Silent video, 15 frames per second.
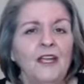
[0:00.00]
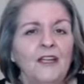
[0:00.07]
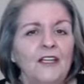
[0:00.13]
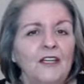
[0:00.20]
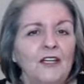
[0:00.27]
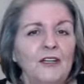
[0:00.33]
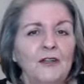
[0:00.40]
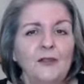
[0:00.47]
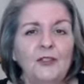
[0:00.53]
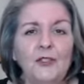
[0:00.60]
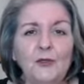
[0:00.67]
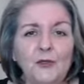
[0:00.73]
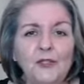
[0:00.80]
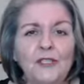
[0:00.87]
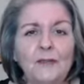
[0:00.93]
you know,
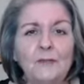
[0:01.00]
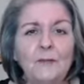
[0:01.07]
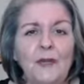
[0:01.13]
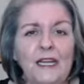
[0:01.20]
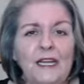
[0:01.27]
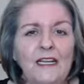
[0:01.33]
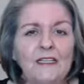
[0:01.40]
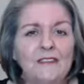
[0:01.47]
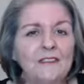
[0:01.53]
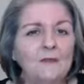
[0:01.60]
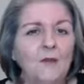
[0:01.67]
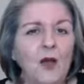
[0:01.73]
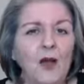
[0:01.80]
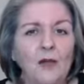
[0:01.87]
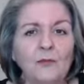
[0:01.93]
you can be a
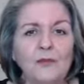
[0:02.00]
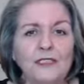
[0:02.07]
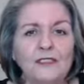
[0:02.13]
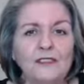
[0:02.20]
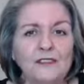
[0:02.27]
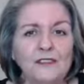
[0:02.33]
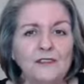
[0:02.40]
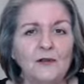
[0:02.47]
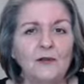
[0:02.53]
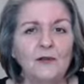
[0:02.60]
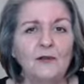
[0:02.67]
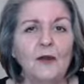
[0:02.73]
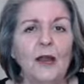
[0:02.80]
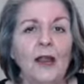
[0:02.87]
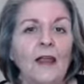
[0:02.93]
small business
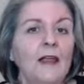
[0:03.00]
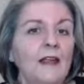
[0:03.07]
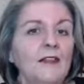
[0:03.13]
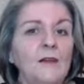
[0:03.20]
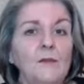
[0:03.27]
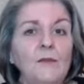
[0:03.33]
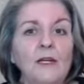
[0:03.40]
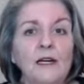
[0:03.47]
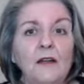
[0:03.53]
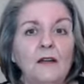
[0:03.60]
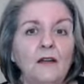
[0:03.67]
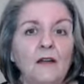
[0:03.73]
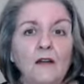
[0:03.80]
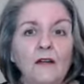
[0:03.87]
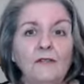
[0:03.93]
owner in the middle
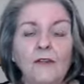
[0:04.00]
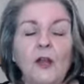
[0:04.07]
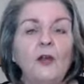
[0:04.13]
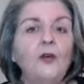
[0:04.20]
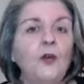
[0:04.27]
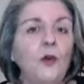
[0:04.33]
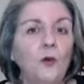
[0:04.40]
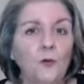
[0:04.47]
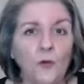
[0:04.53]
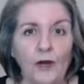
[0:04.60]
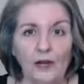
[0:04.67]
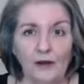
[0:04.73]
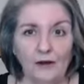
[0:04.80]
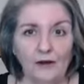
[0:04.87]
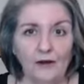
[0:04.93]
of
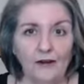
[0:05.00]
nowhere,